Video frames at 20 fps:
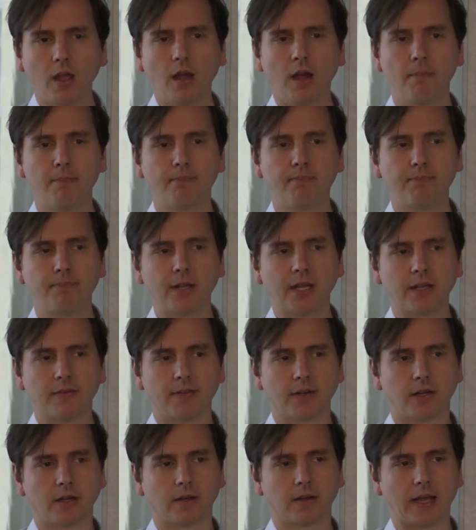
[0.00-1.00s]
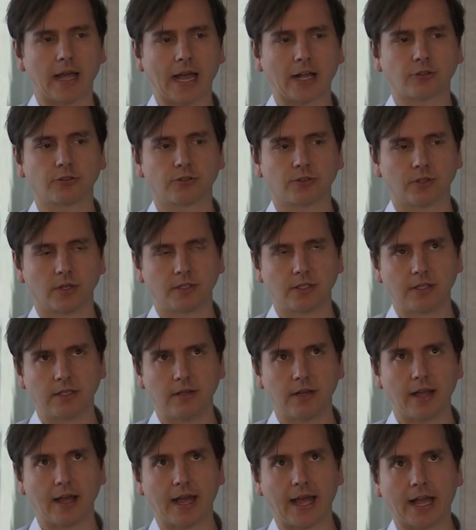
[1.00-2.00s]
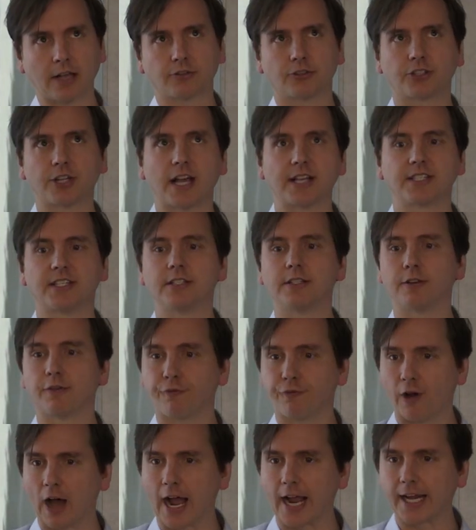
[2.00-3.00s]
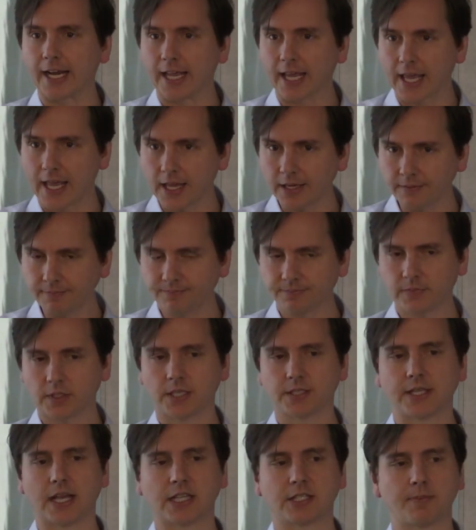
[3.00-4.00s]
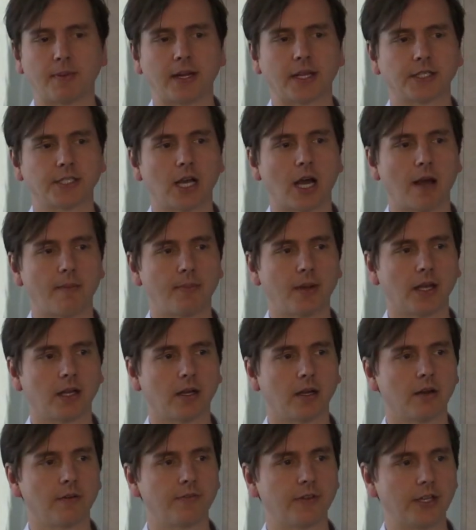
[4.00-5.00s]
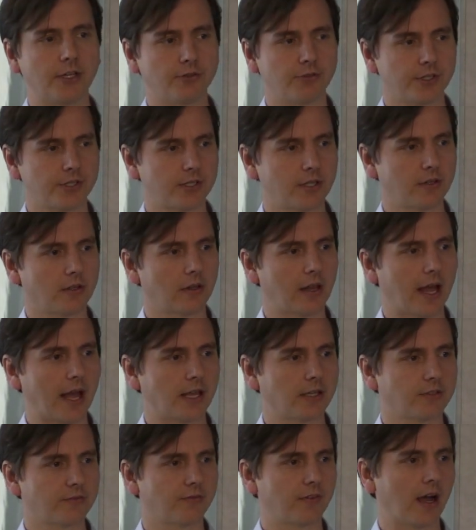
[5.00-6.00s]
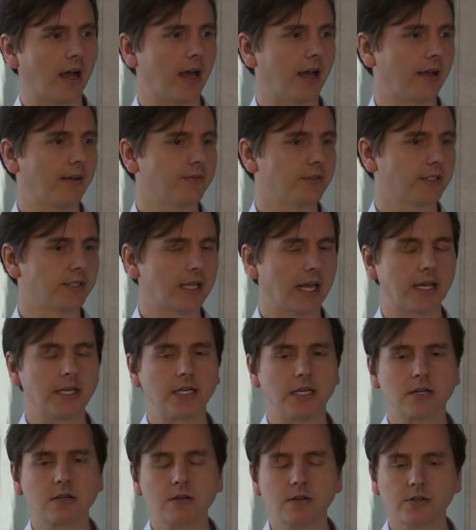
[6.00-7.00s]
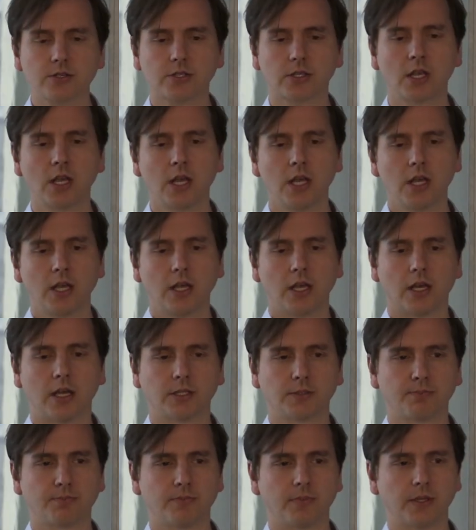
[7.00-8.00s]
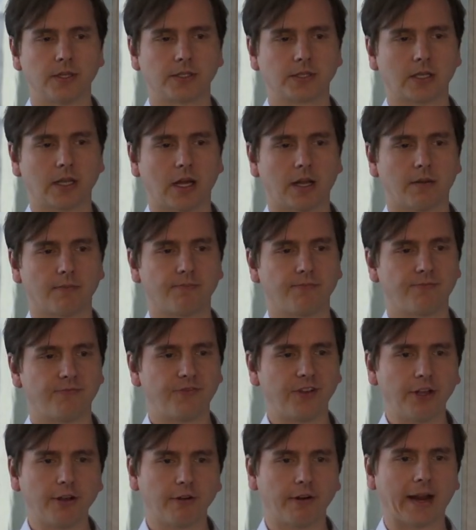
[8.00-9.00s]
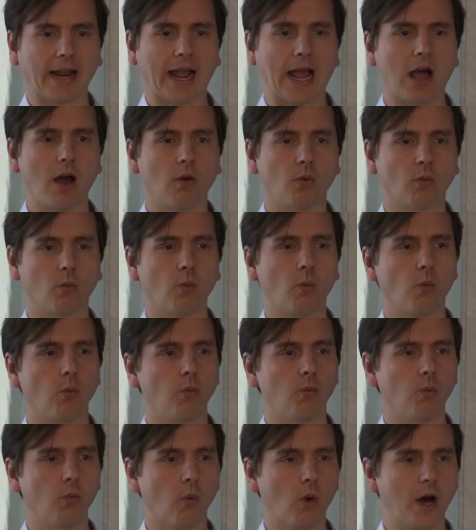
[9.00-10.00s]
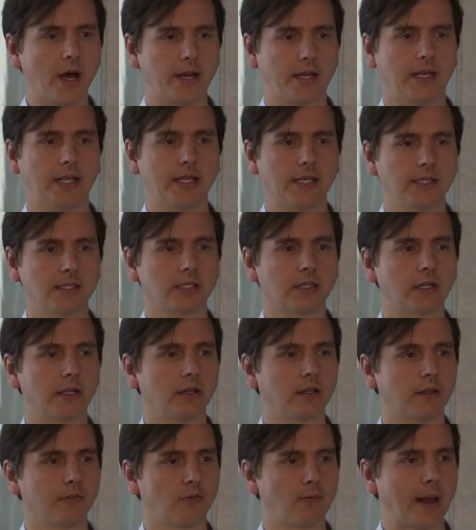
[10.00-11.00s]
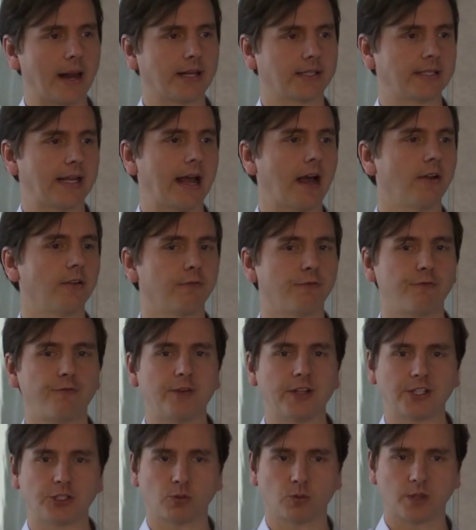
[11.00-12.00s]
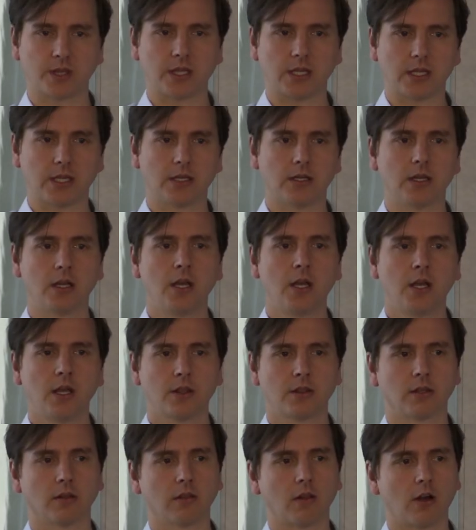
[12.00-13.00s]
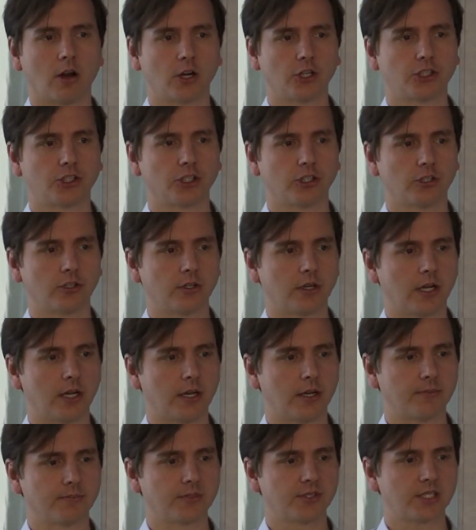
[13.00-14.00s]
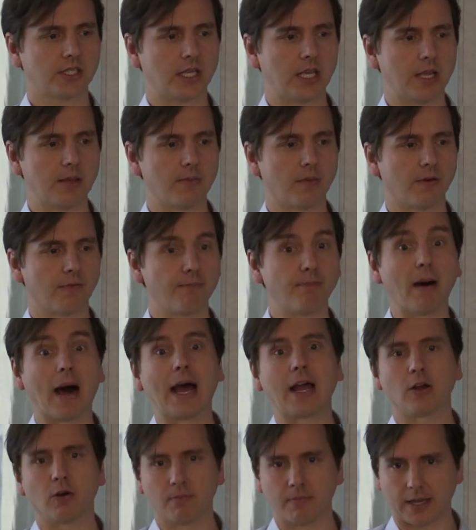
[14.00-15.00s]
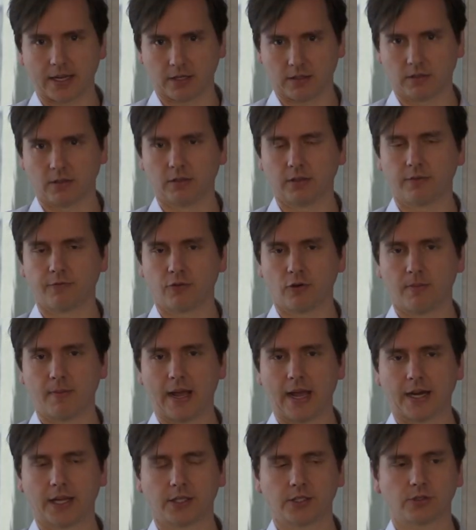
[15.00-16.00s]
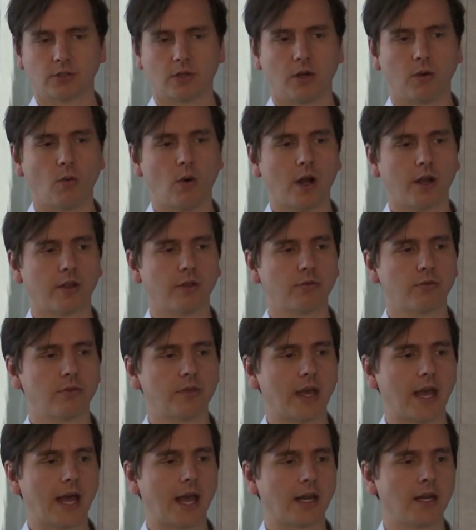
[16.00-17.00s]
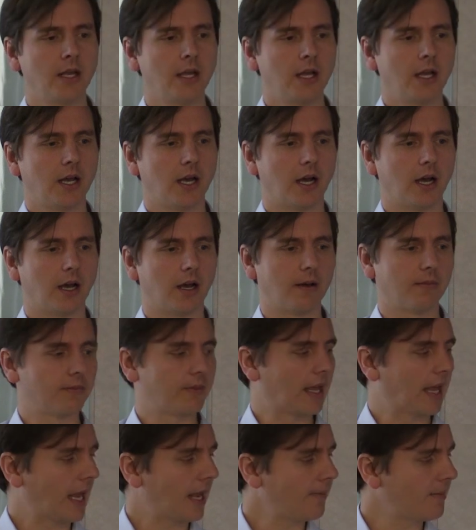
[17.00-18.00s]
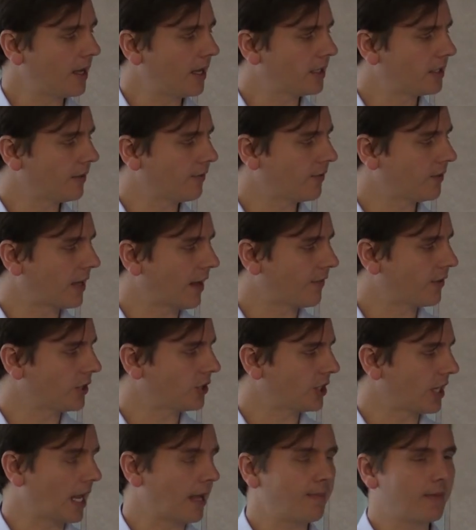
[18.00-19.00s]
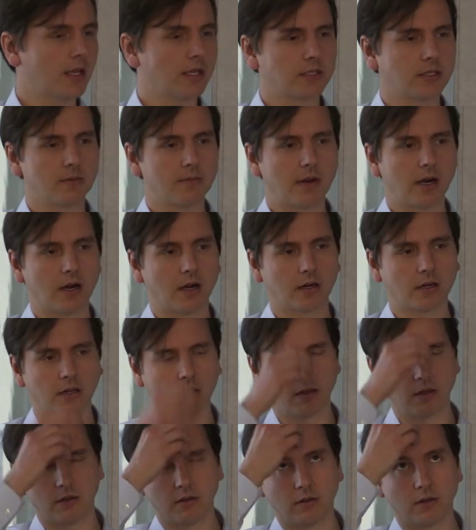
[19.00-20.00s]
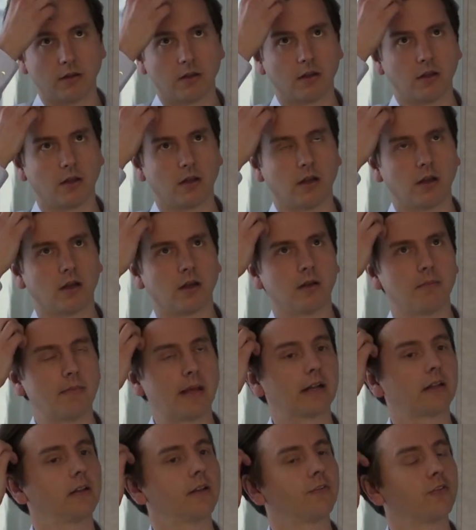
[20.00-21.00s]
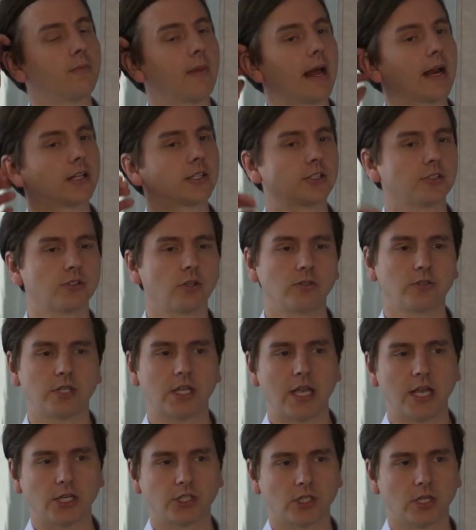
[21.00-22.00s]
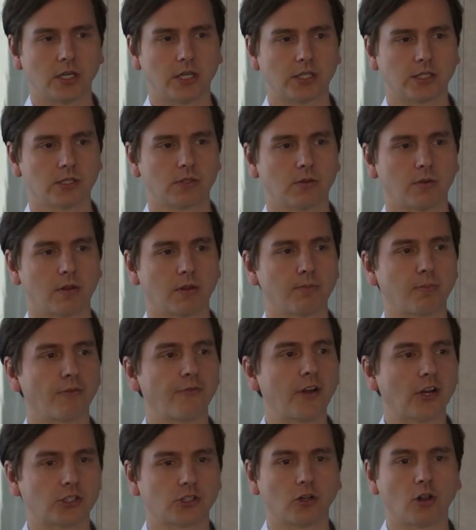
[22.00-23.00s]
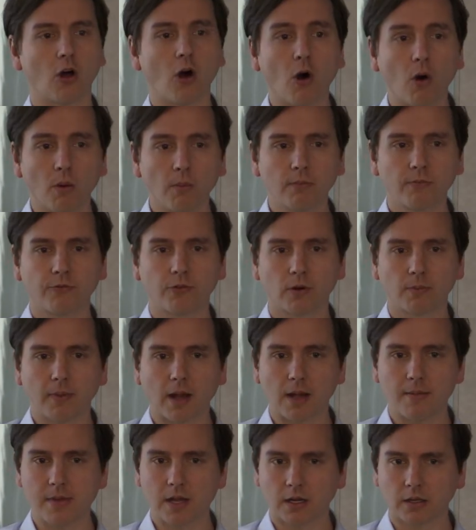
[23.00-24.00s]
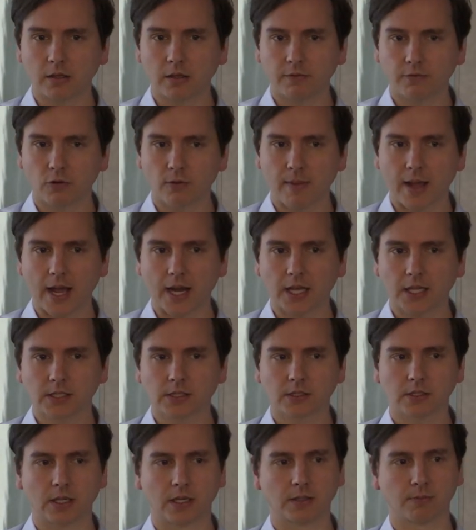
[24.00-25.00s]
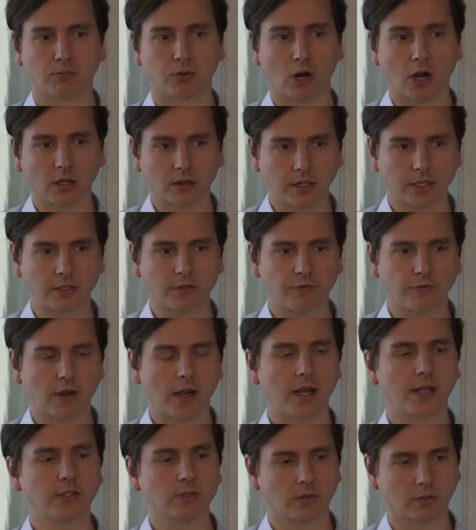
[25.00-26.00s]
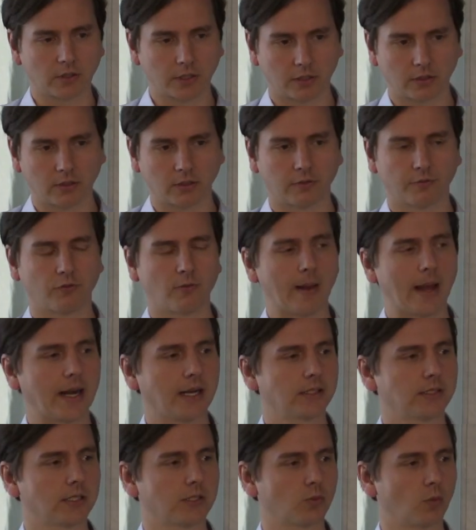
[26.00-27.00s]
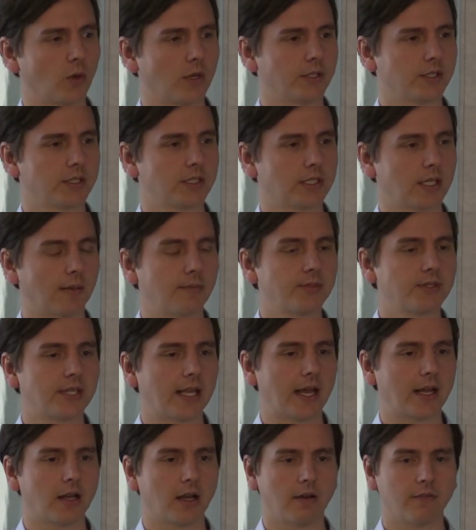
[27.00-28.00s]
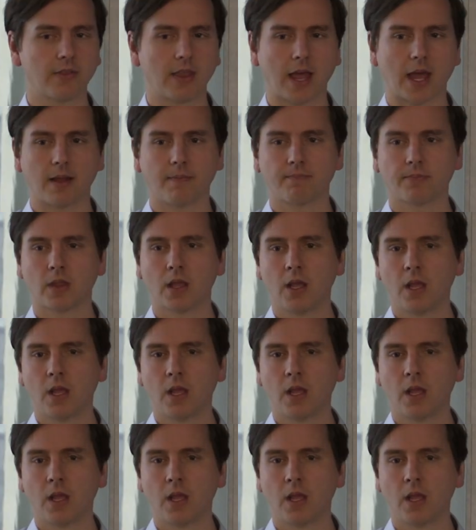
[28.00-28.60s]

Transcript: a bit of an ex exercise in defining it, because that's been a topic of interest in the last five to ten years, is, is kind of figuring out what is clinical informatics and how it fits within the larger um, scheme of biomedical informatics. So I'll walk you through that. Um, the JAMIA def definition, JAMIA is the American uh, Medical Informatics Association. It's sort of the professional home for biomedical informatics, uh, broadly defined, so clinical informatics is one subset of that.